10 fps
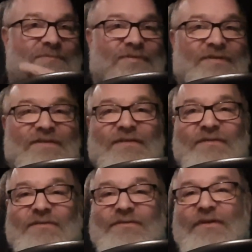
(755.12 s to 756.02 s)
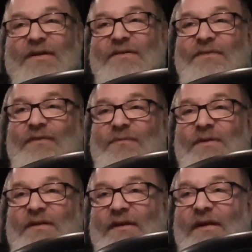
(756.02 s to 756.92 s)
person who transferred
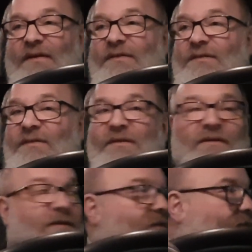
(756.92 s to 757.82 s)
me that. It's